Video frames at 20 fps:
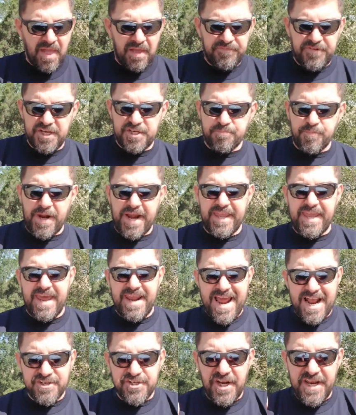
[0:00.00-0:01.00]
This prayer
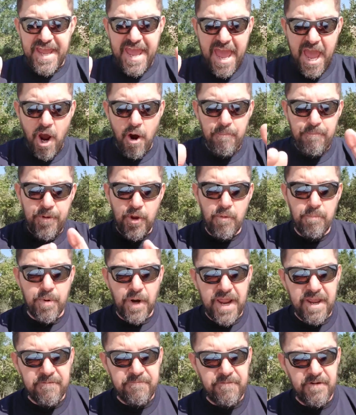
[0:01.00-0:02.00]
can actually help you
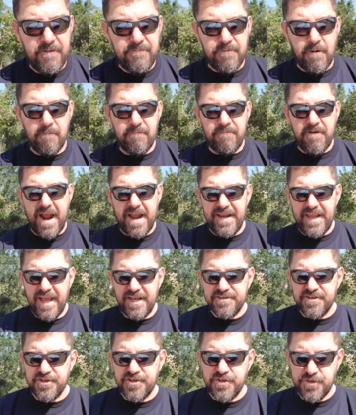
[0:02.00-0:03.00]
break free from
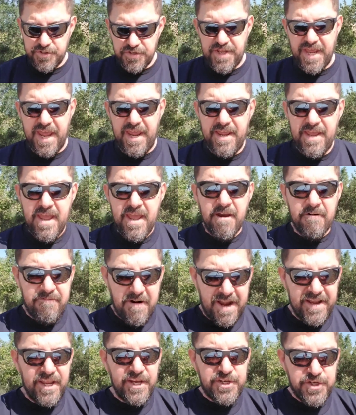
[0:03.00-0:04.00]
finances today,
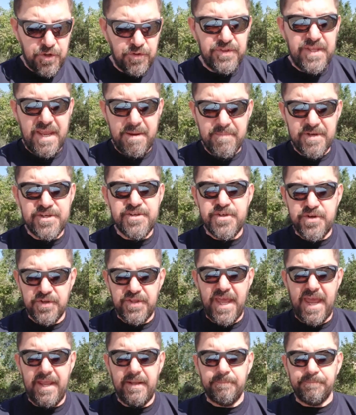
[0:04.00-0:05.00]
financial demons
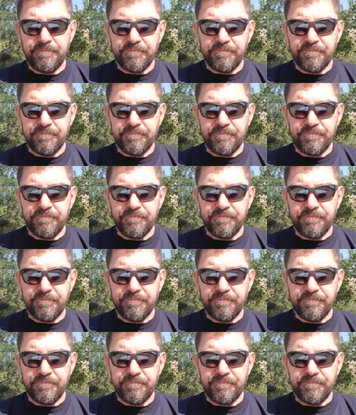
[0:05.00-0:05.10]
today.